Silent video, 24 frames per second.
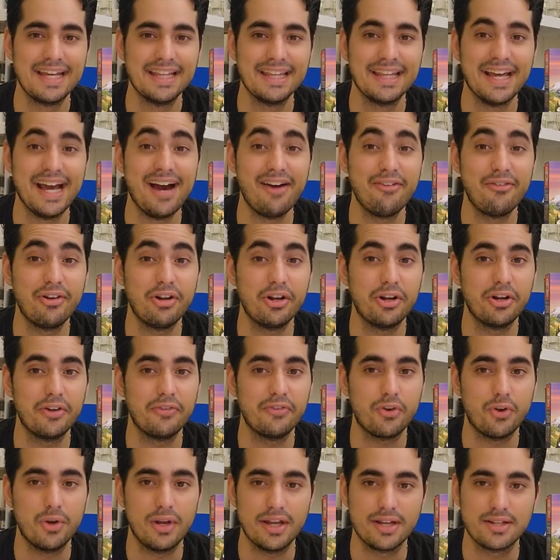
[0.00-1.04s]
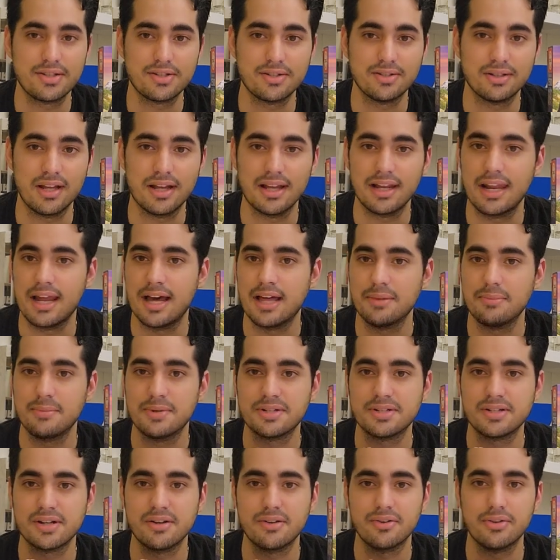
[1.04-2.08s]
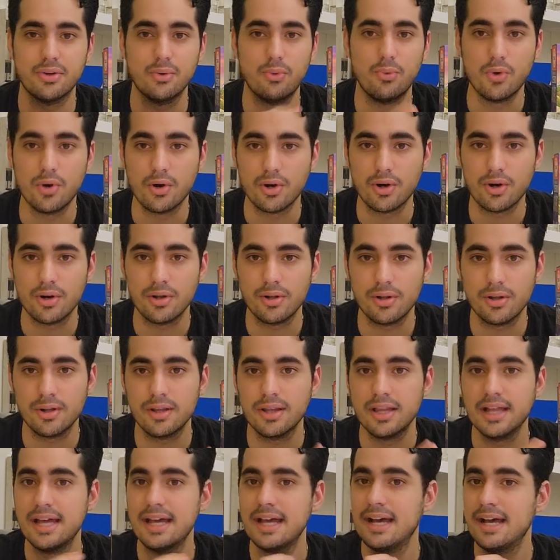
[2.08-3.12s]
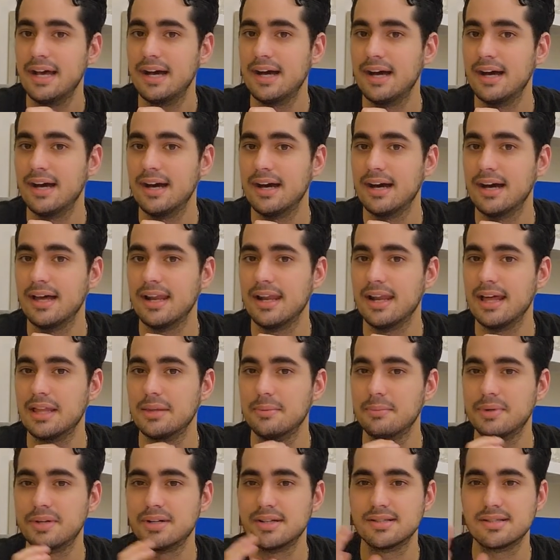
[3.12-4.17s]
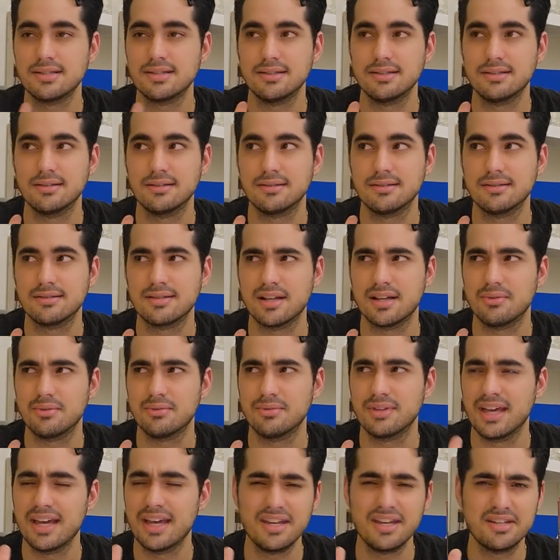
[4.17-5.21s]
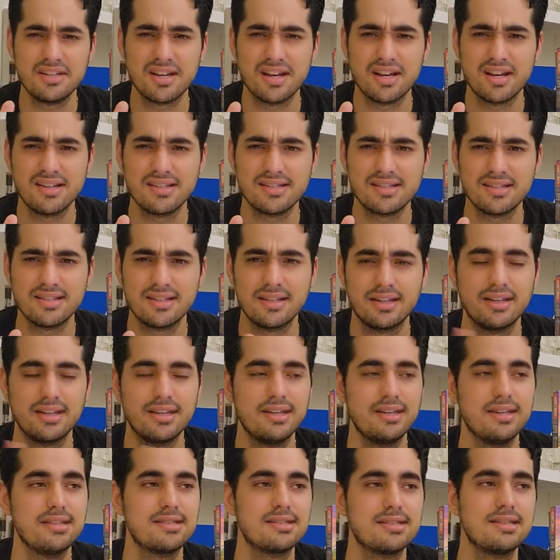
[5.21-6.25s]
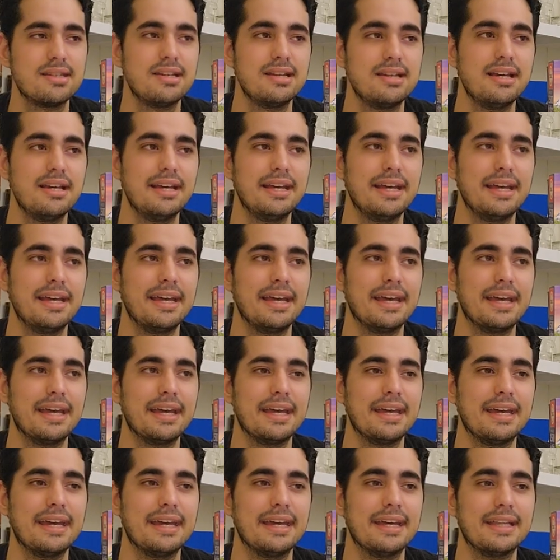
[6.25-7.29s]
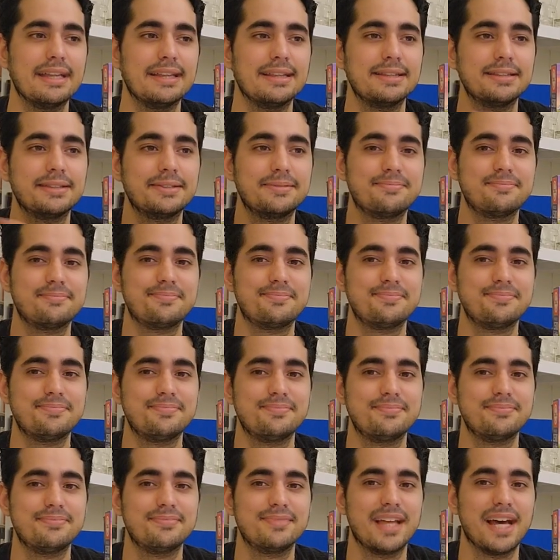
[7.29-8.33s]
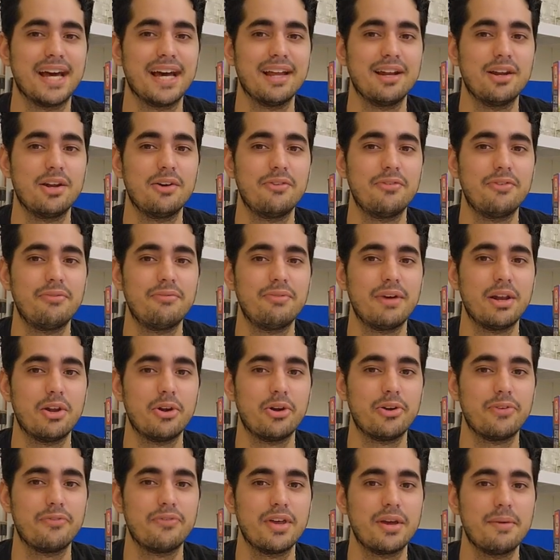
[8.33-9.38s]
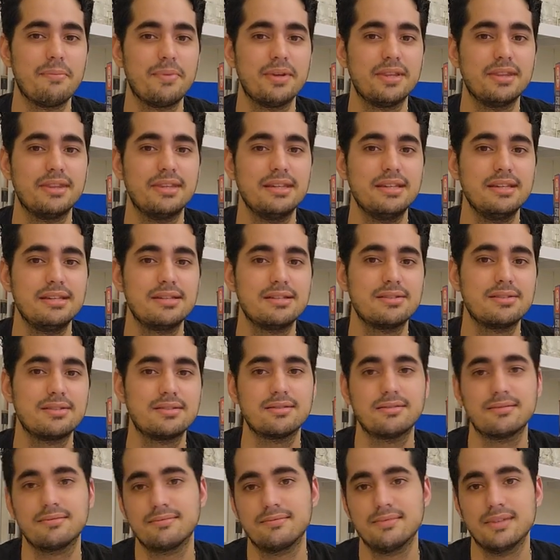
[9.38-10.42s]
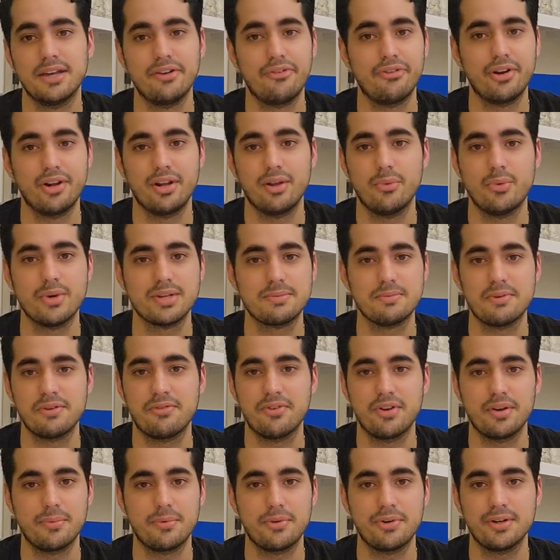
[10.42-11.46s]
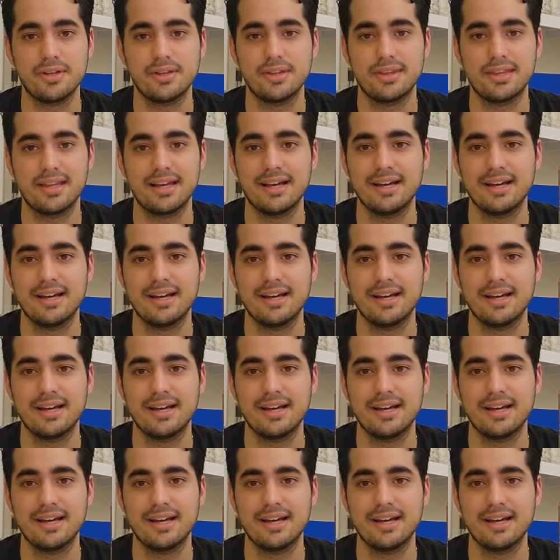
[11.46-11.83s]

They have a lot of collection like landmarks around the world, uh, landmarks in South Asia is in Greece, and I love a lot of them, but this definitely was my favorite.